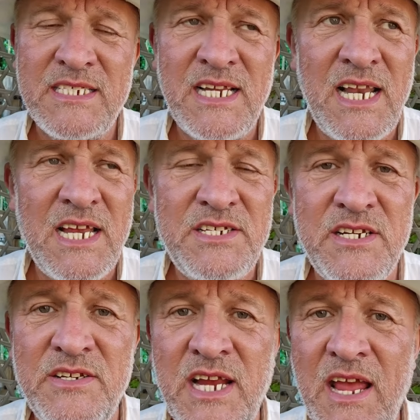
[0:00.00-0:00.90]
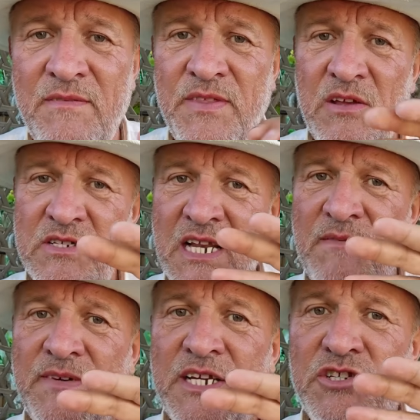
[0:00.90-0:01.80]
selection. You have those
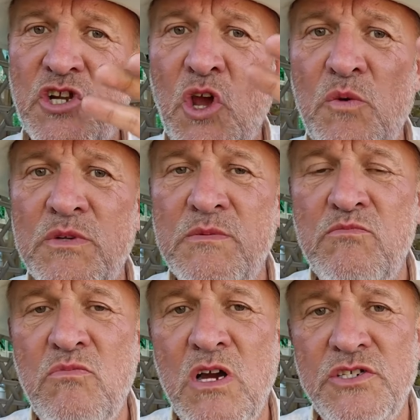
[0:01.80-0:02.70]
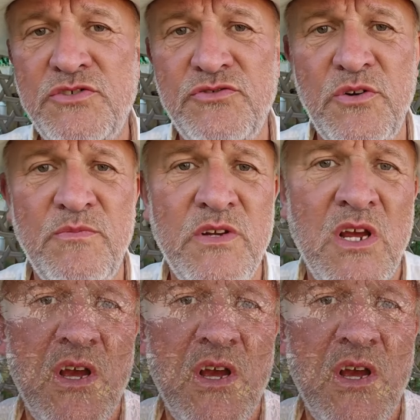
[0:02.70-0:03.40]
lovely domed mushroom